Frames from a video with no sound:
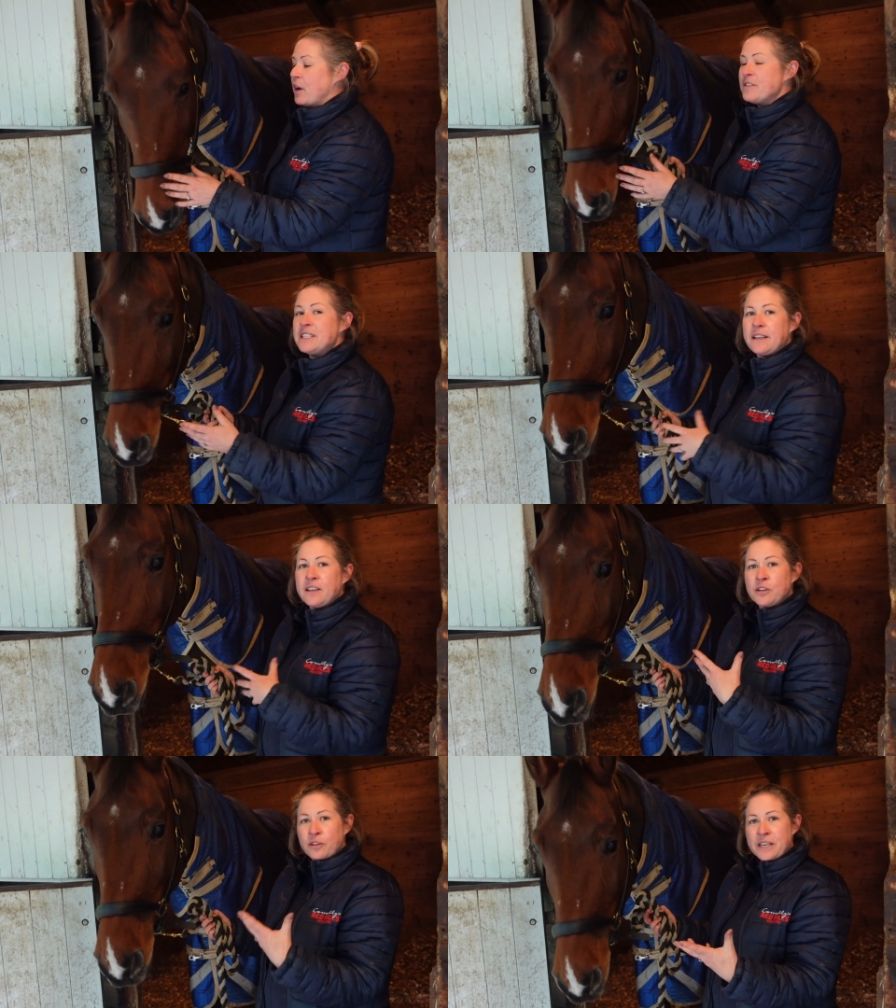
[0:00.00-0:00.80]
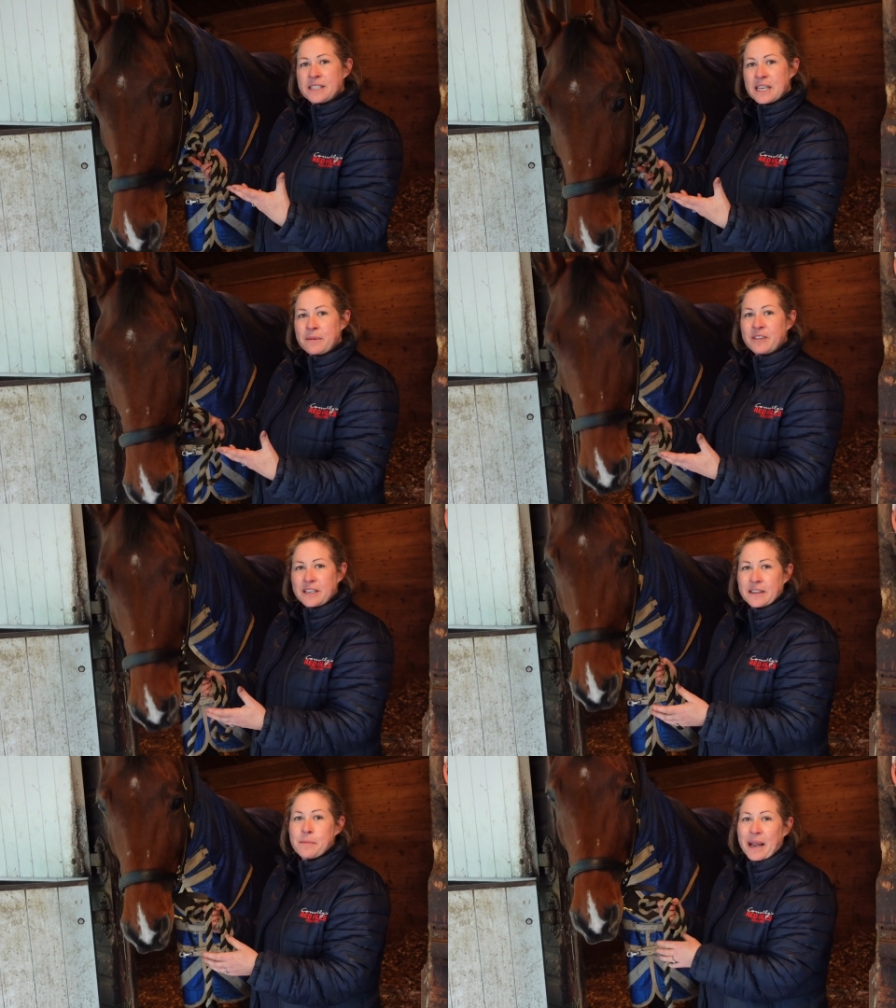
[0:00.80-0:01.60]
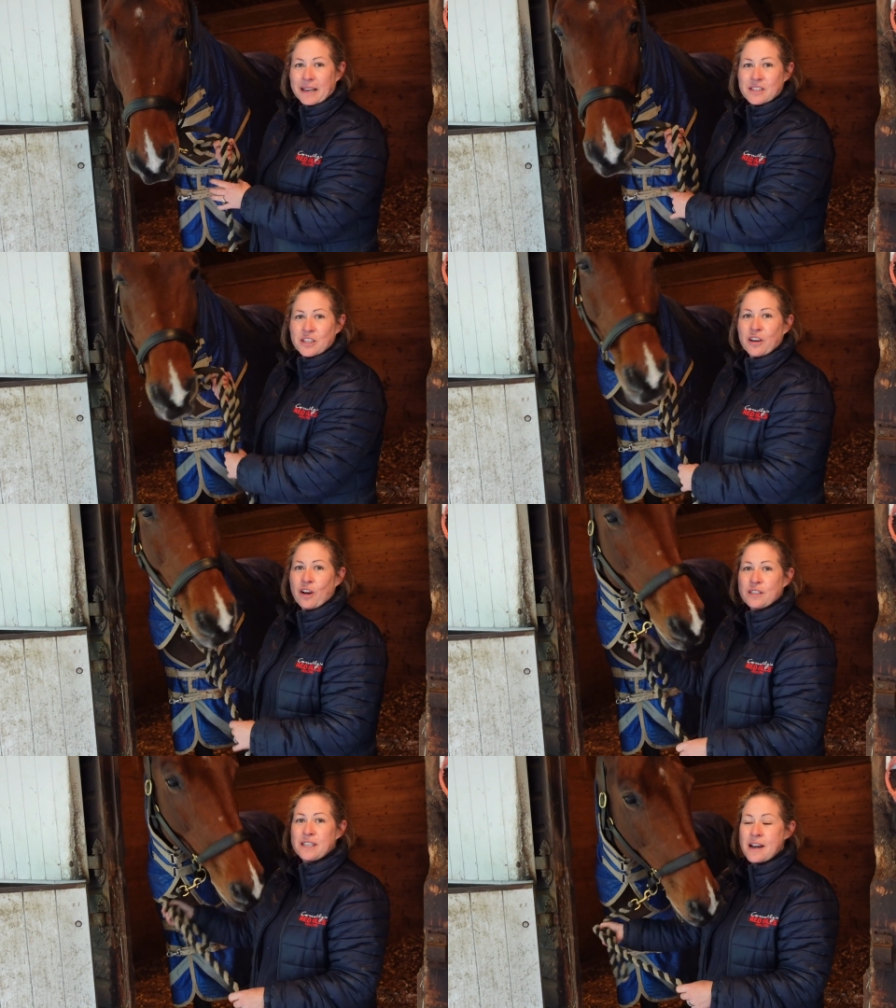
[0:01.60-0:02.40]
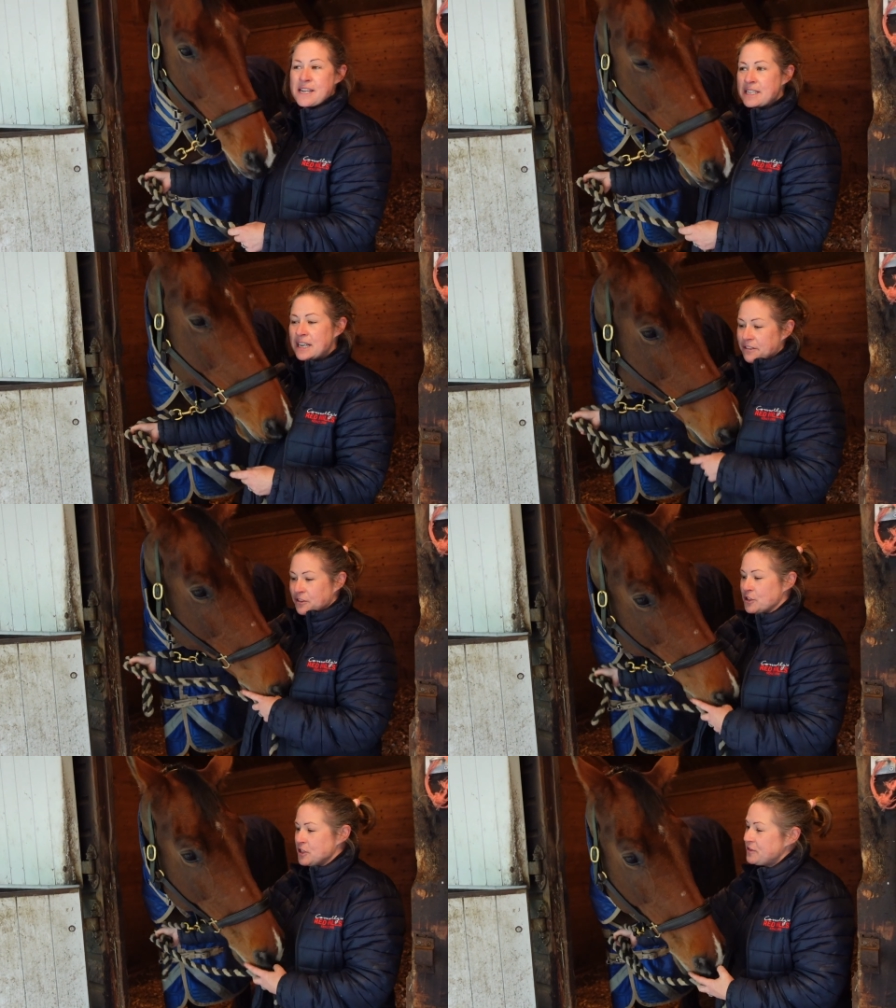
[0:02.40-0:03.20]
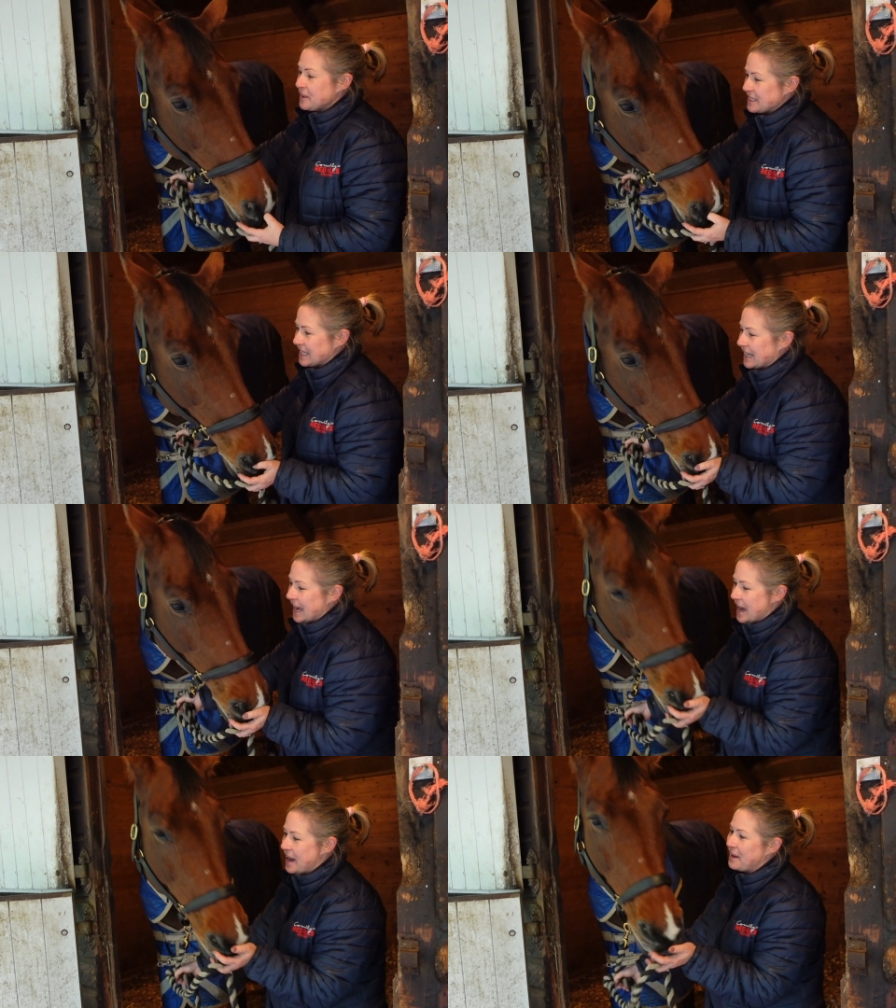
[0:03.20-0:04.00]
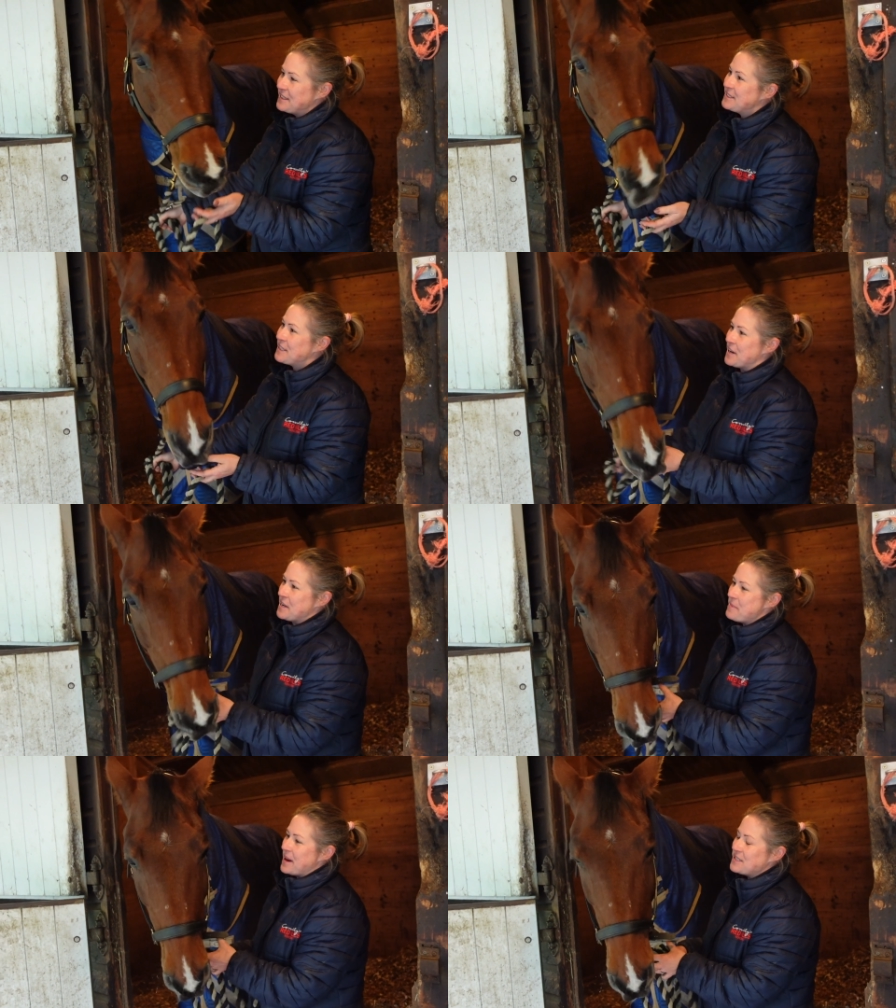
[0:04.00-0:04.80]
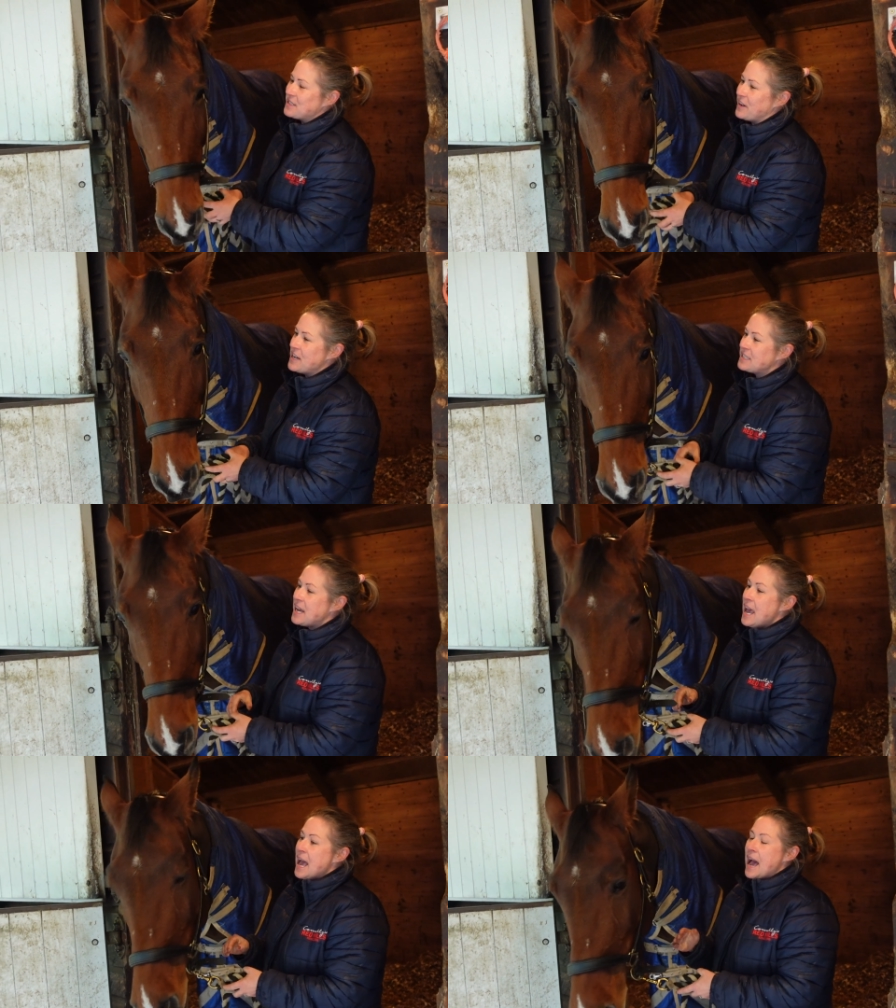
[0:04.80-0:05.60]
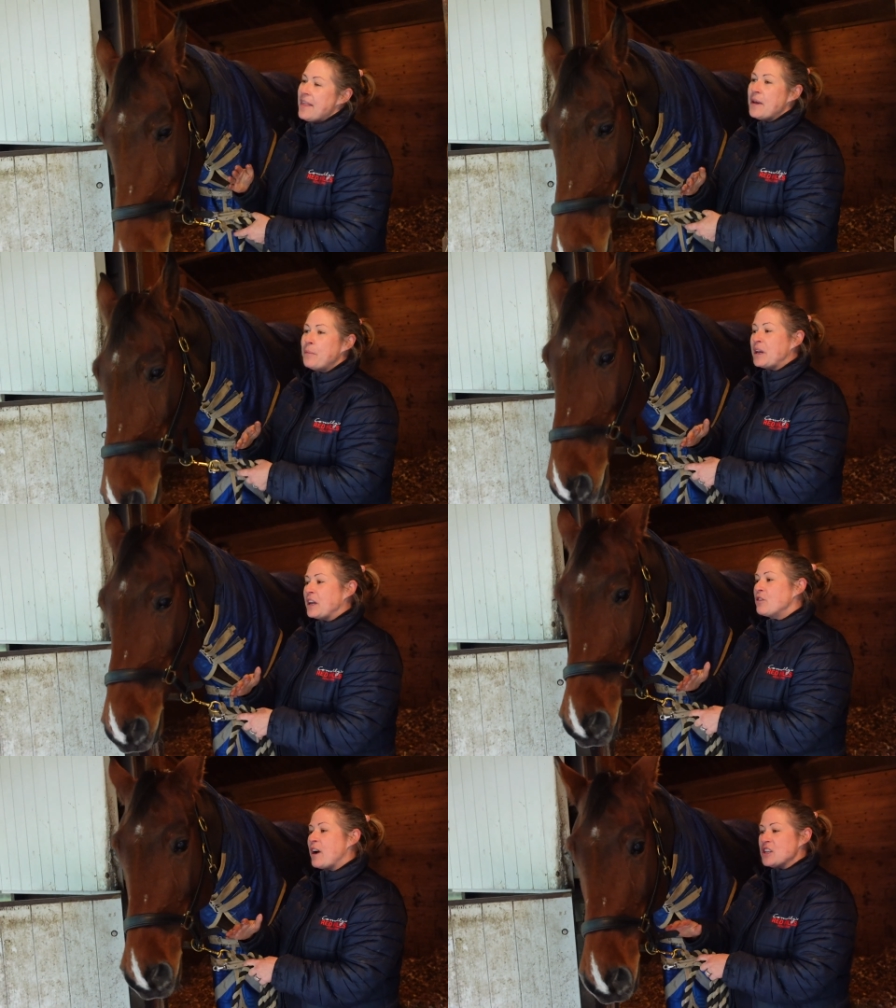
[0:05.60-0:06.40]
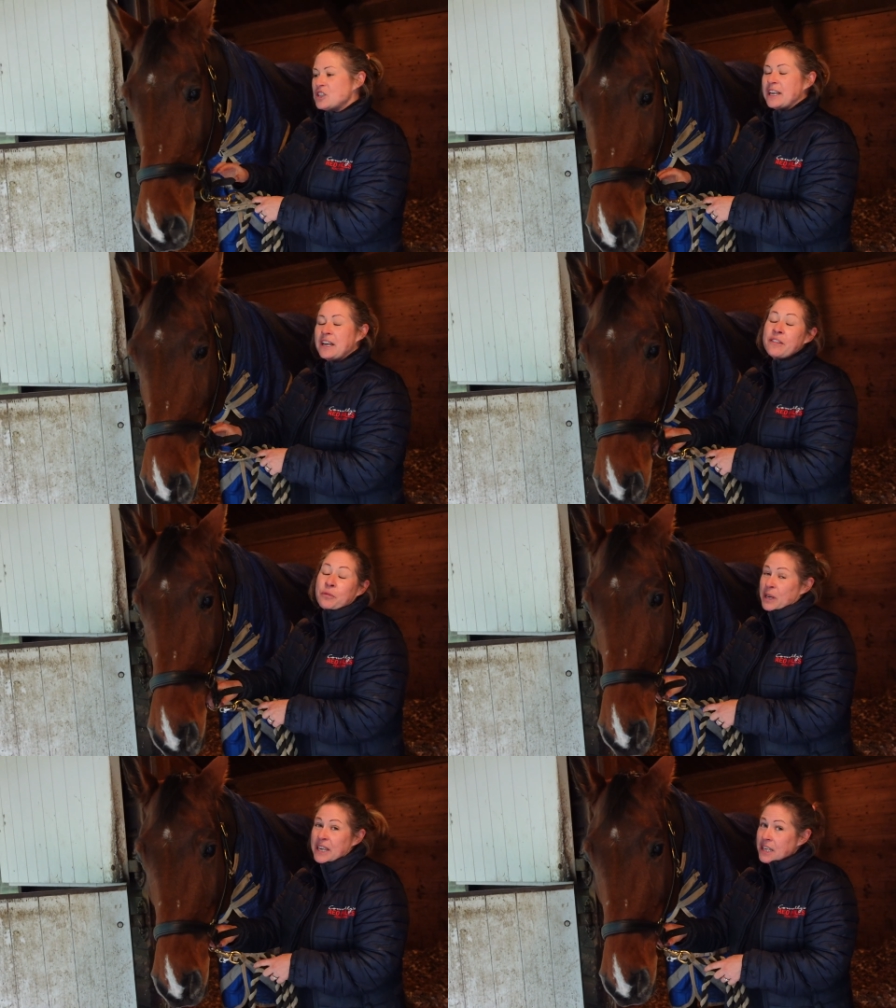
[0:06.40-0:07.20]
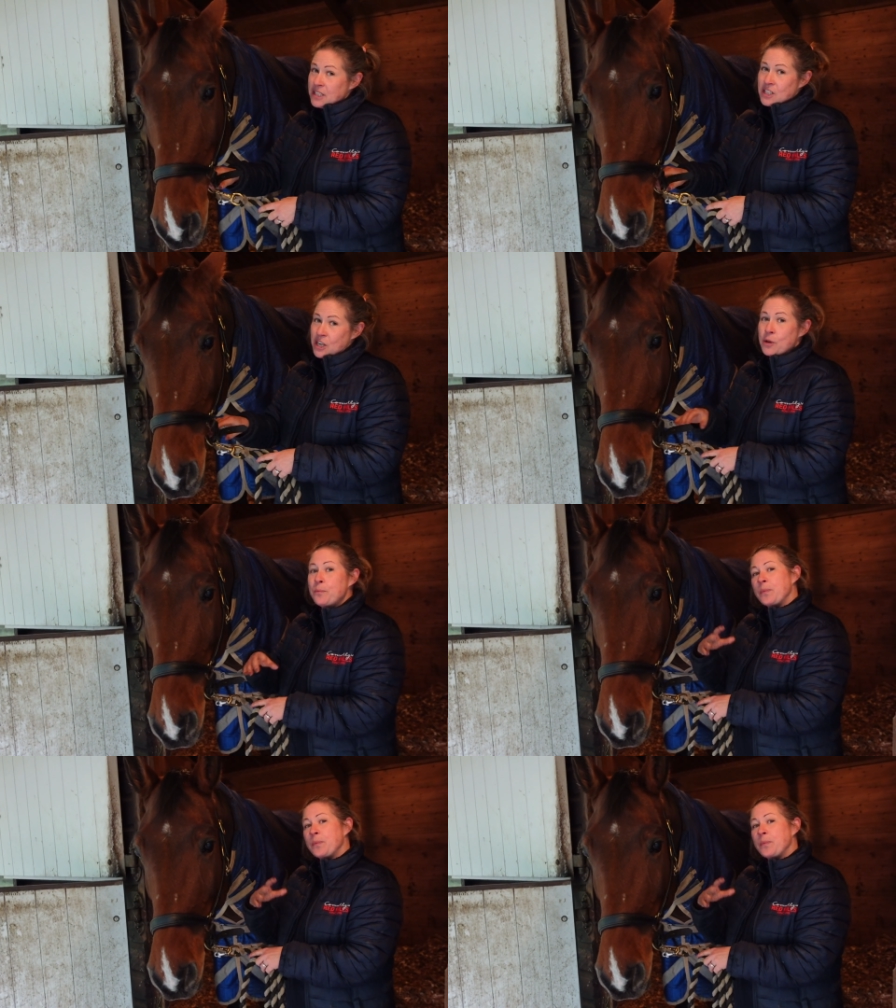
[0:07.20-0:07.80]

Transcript: obviously you'll need to keep feeding the balancer alongside it if you're just feeding tiny amounts of it. And then we can gradually, if we need to,